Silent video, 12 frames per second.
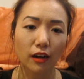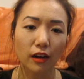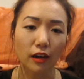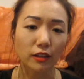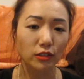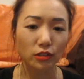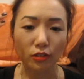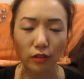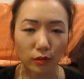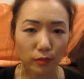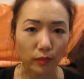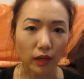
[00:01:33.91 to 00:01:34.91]

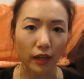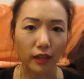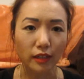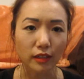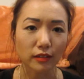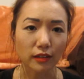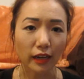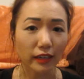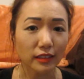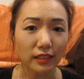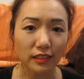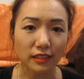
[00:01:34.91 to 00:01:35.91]
under my
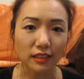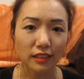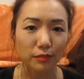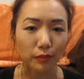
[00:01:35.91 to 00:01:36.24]
eyelid,